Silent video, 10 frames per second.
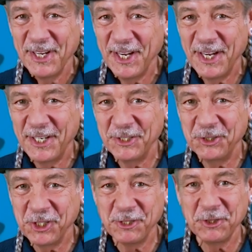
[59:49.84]
and
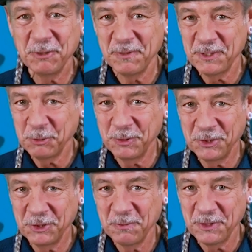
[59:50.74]
share some of this
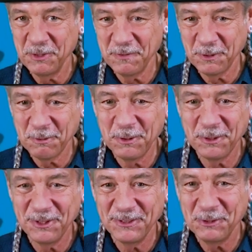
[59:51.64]
wisdom that you've accrued.
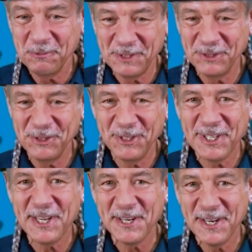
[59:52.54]
You've been to doing that?